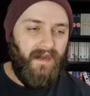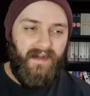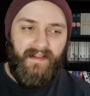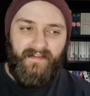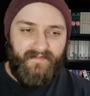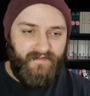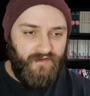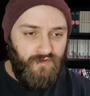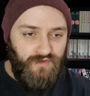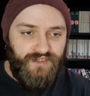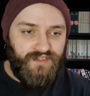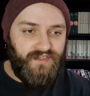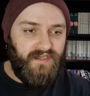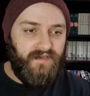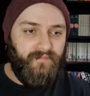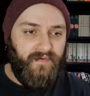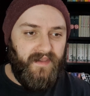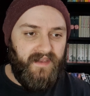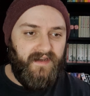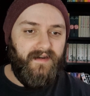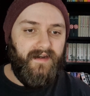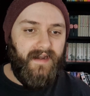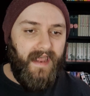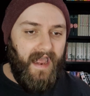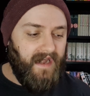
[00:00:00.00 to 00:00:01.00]
and it's usually
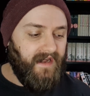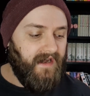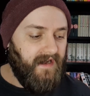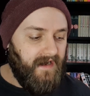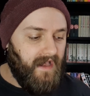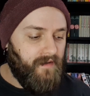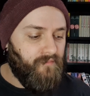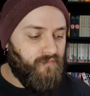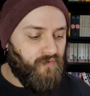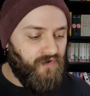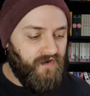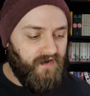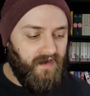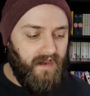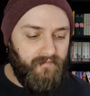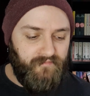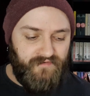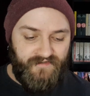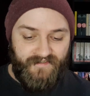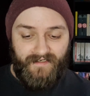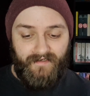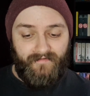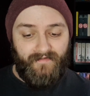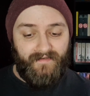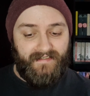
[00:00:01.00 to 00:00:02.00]
been
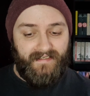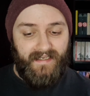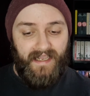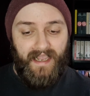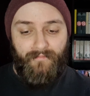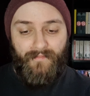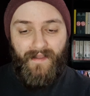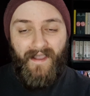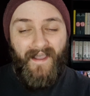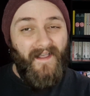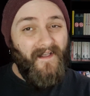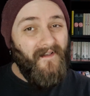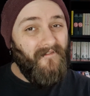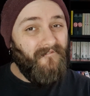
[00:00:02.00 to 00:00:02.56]
99.9% of the time